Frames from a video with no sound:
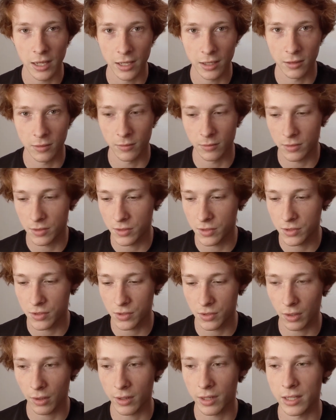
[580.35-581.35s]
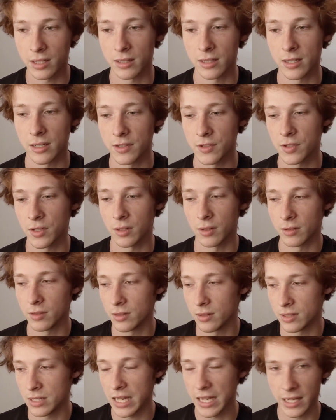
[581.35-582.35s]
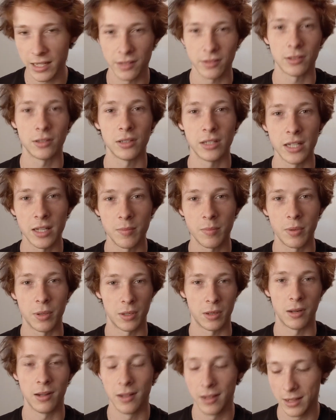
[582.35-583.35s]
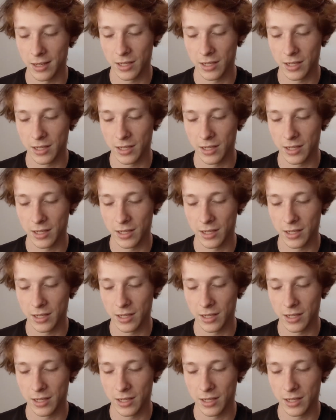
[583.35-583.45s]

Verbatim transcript: and starting this and taking the leap and